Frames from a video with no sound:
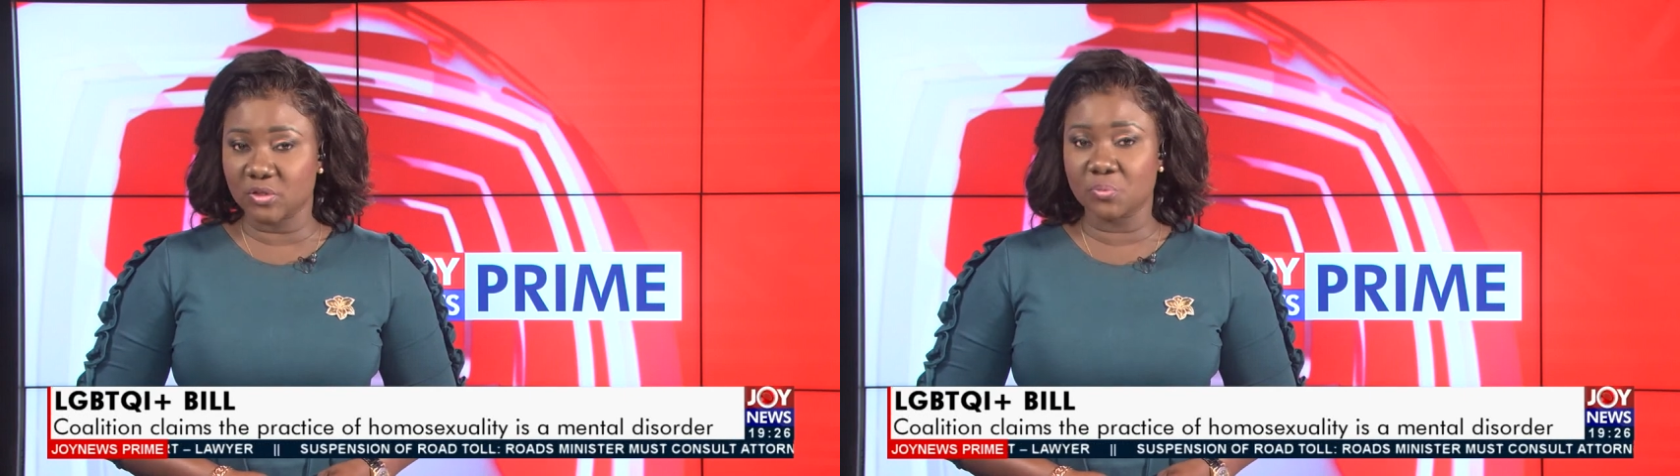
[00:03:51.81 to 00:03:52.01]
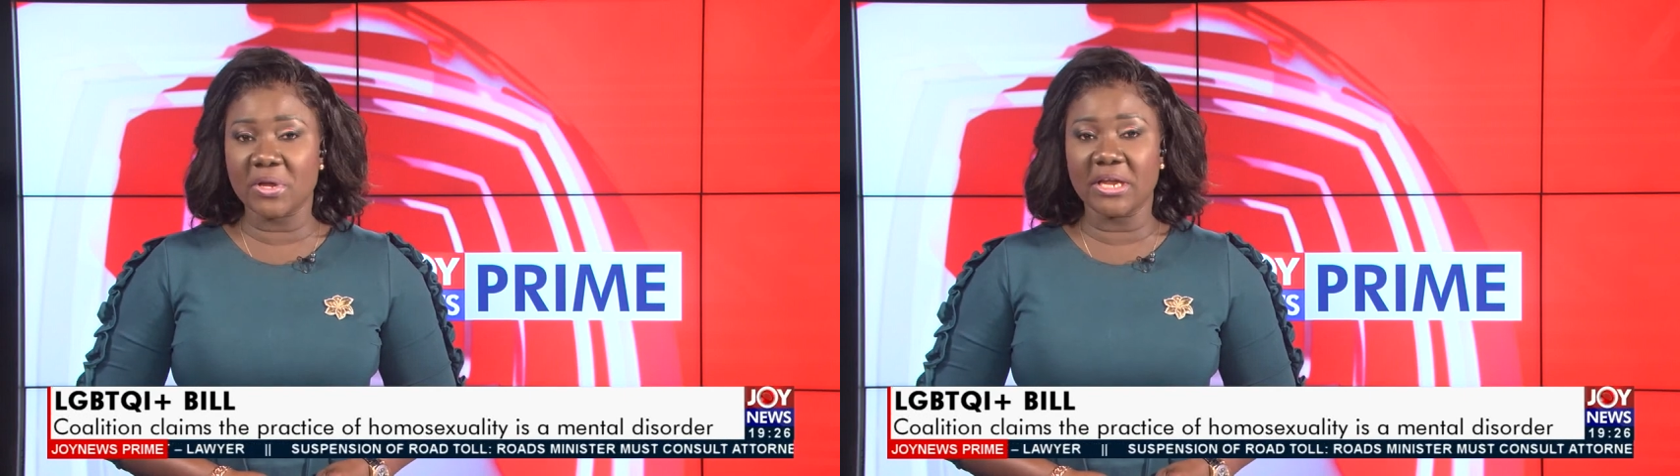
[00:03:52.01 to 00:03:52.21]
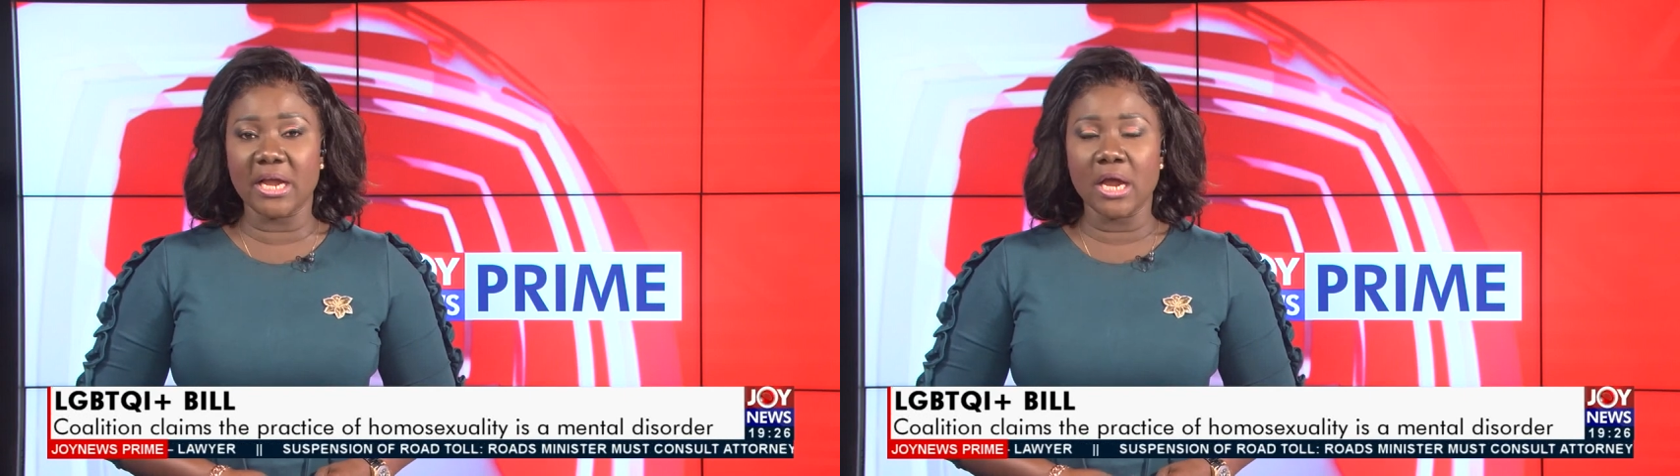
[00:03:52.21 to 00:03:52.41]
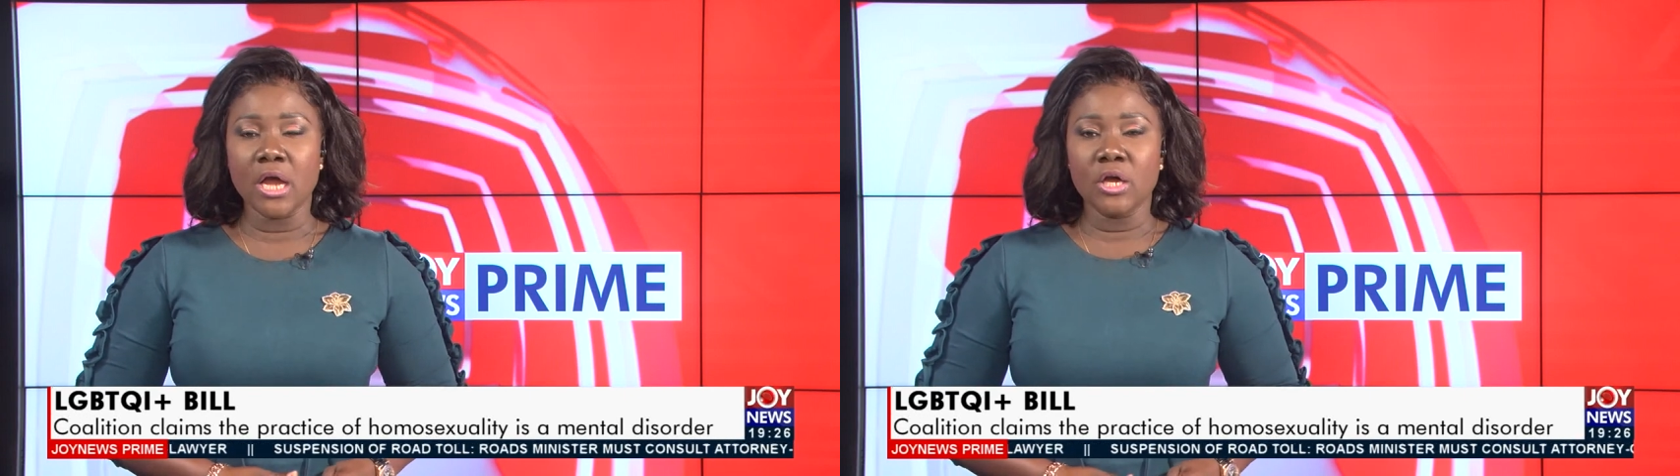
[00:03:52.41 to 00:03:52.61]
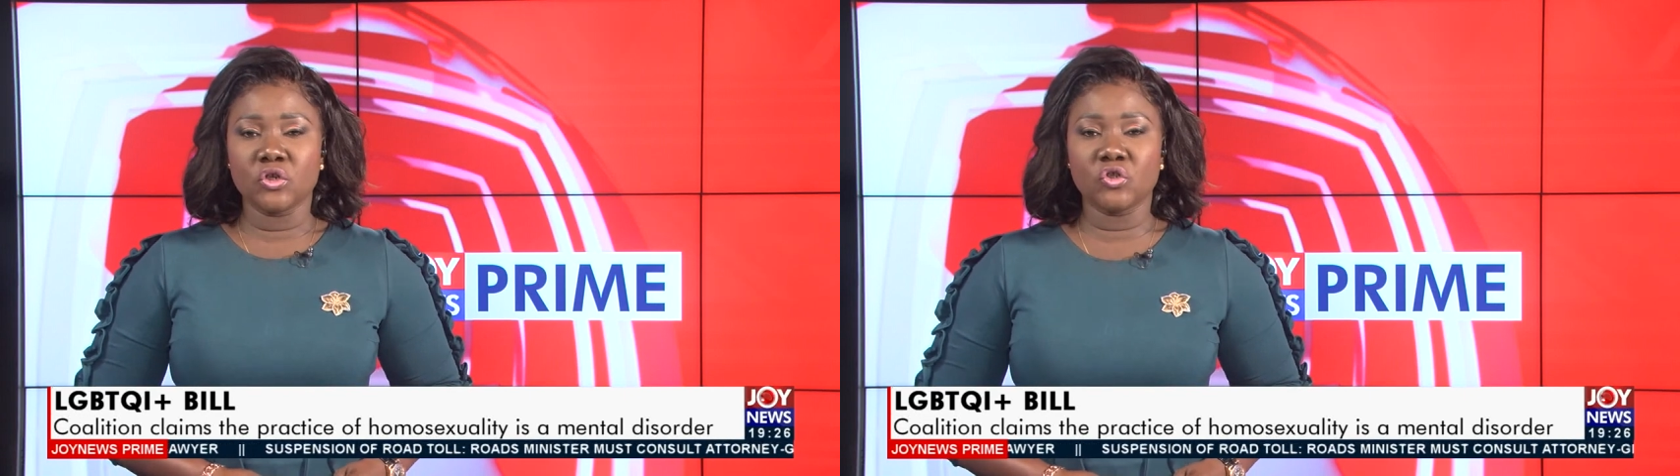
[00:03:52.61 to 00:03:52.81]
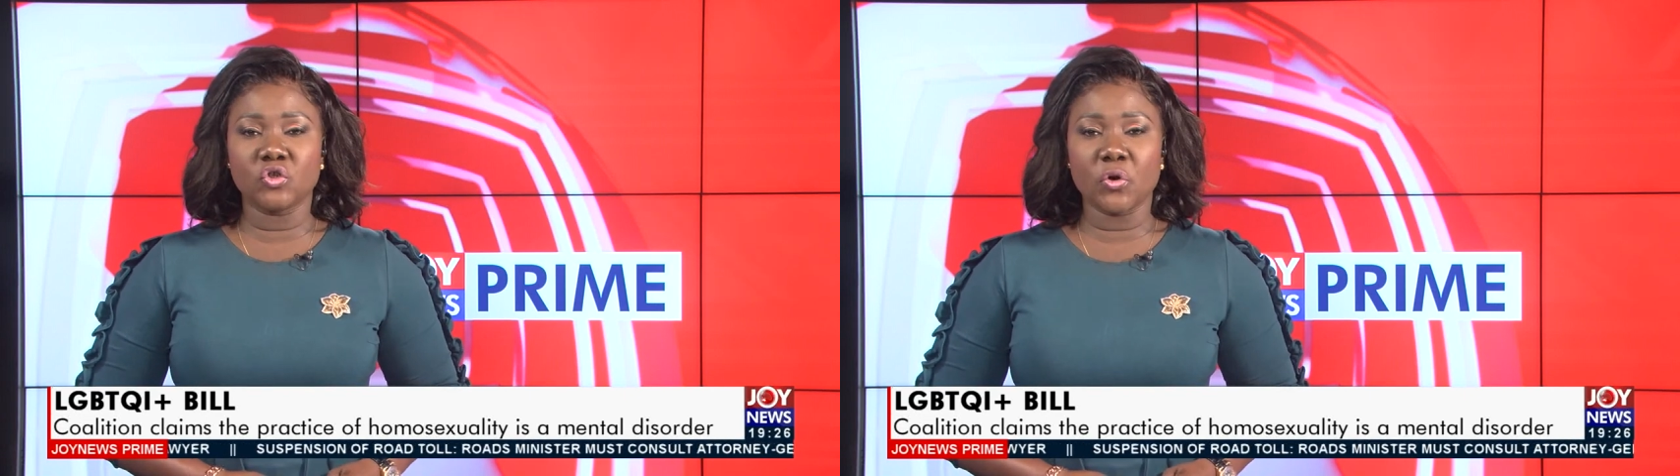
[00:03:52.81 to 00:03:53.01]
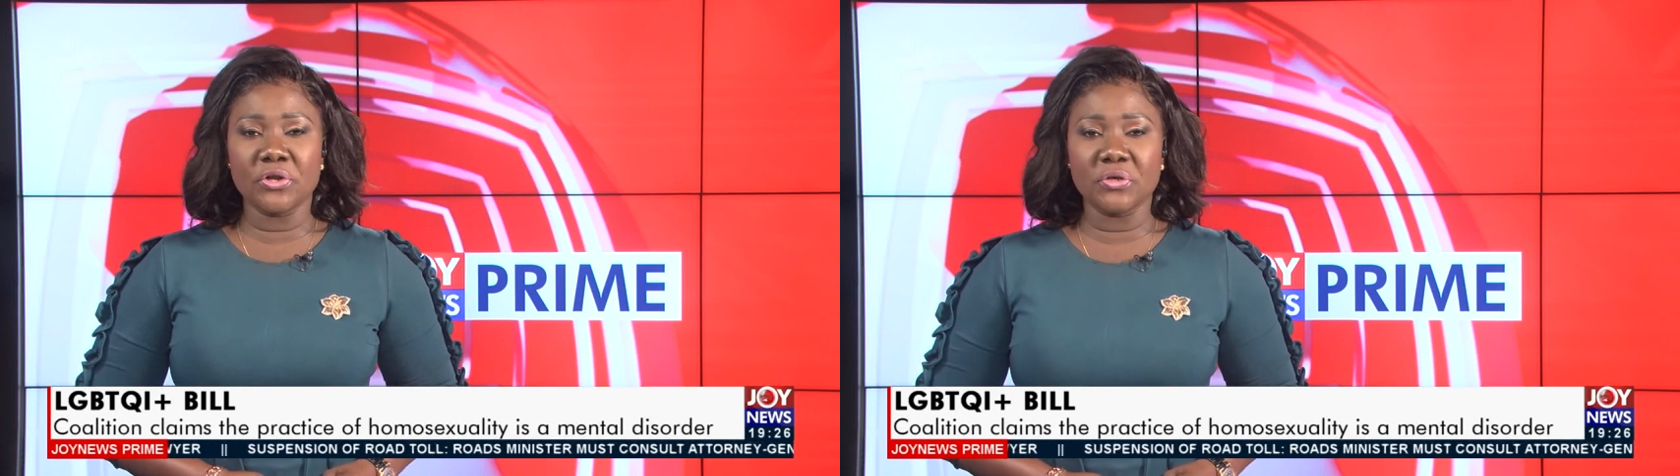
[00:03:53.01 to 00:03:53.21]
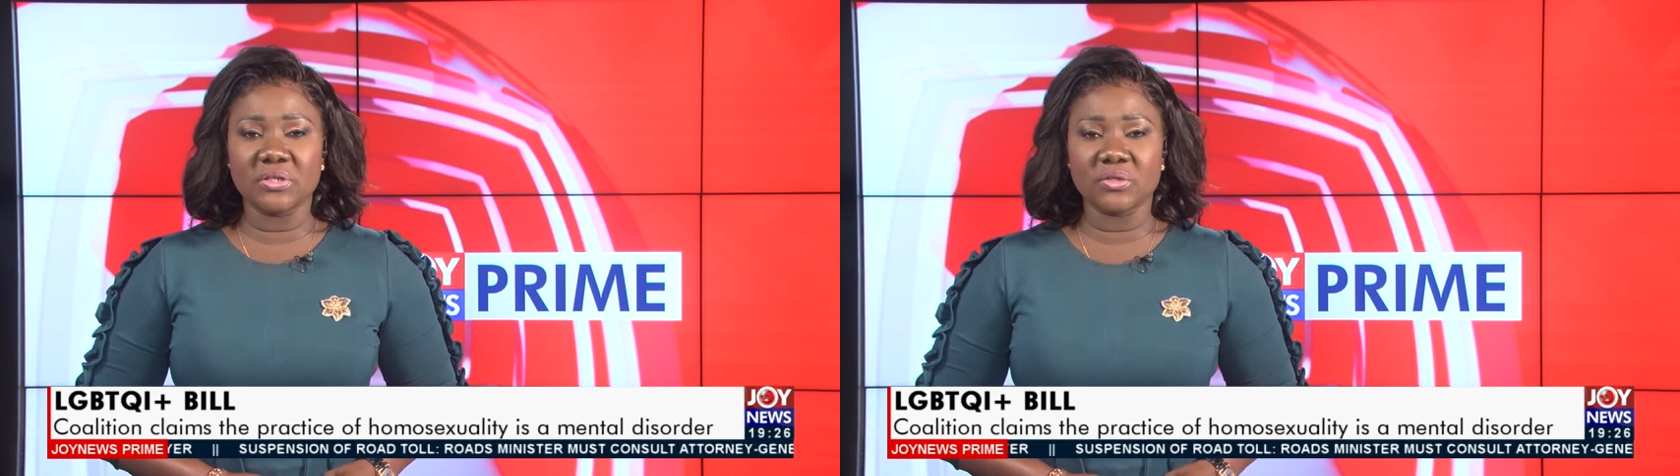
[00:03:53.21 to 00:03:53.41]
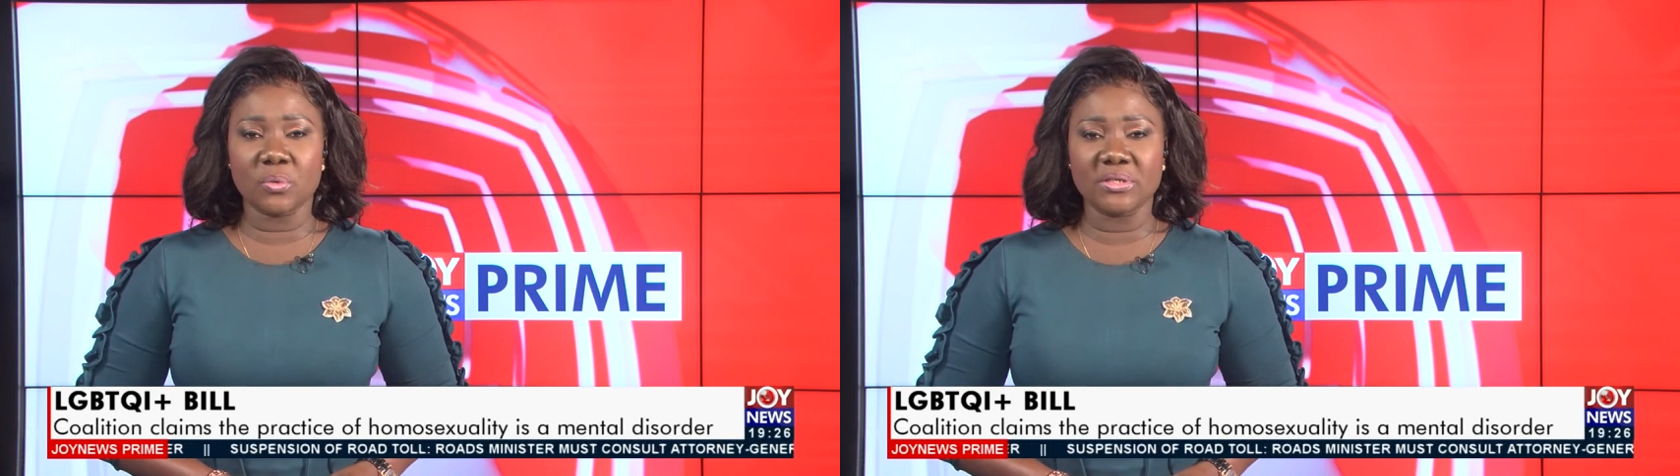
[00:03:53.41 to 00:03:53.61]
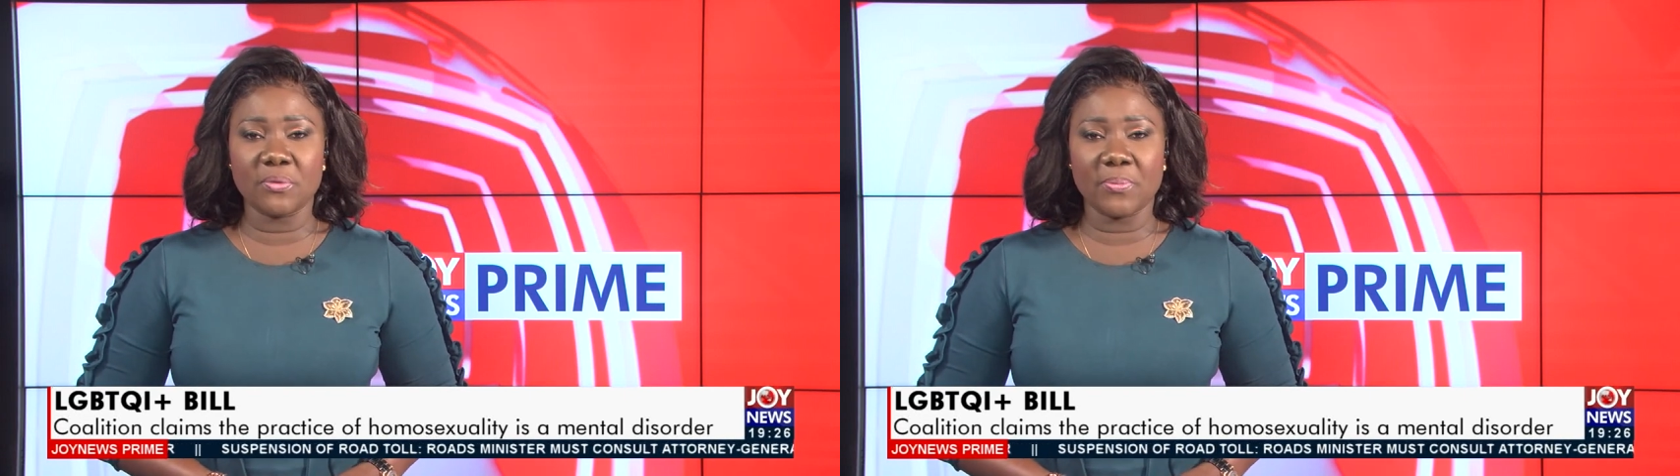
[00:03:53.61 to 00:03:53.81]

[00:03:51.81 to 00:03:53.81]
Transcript: Speaking to Joy News' Kwesi